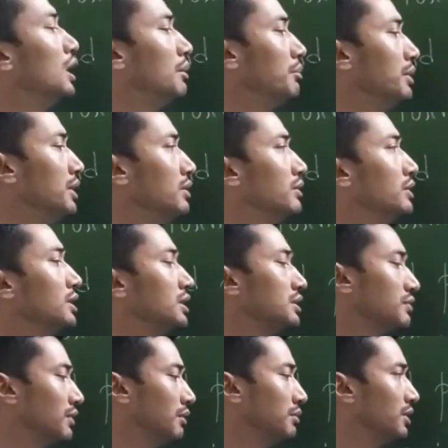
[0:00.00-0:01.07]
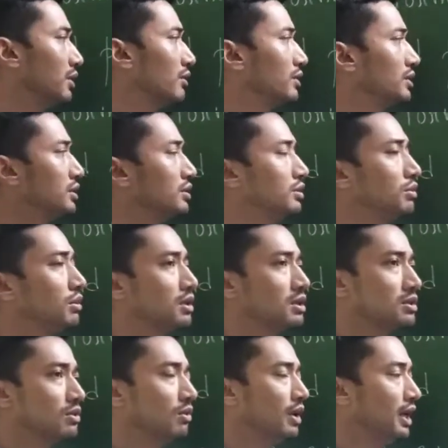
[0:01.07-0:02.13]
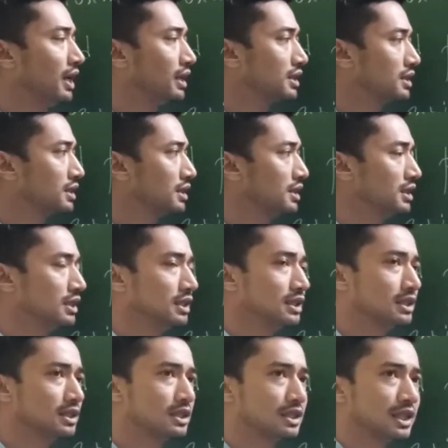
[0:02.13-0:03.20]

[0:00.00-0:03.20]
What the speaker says: B units from the origin towards the y-axis?